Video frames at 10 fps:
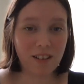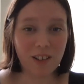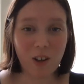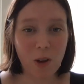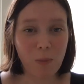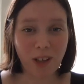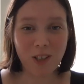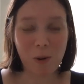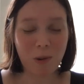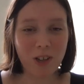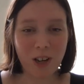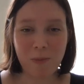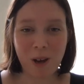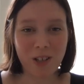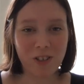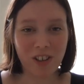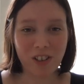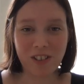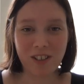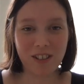going back to what we're talking about,
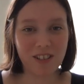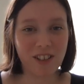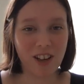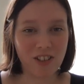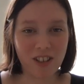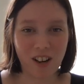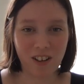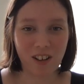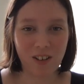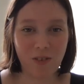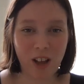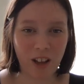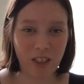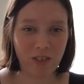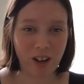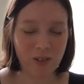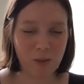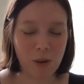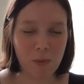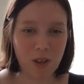entering a discussion in good faith, right? So
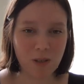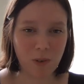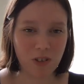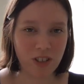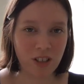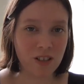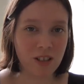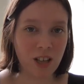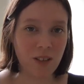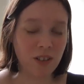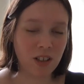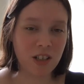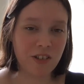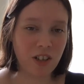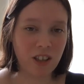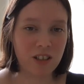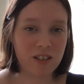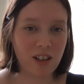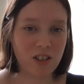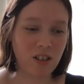maybe this person isn't even entering the
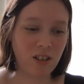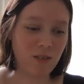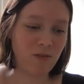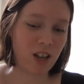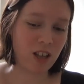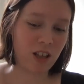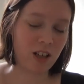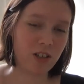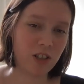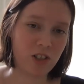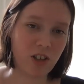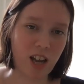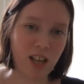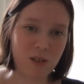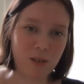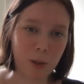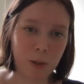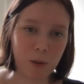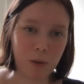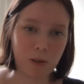discussion in good faith. They're just trying
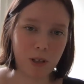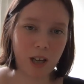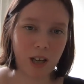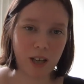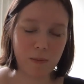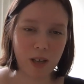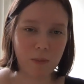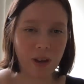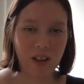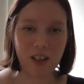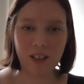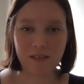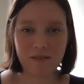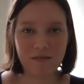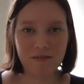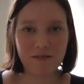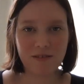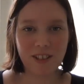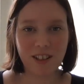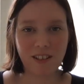to make money
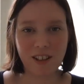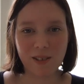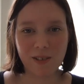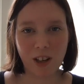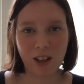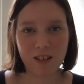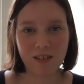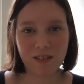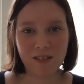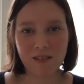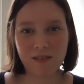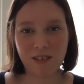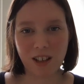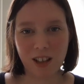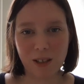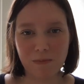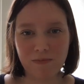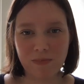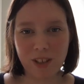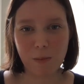in these various
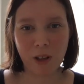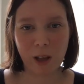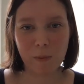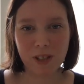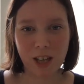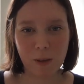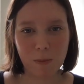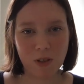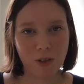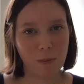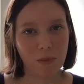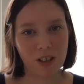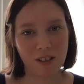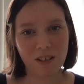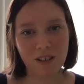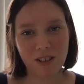MLM schemes or something.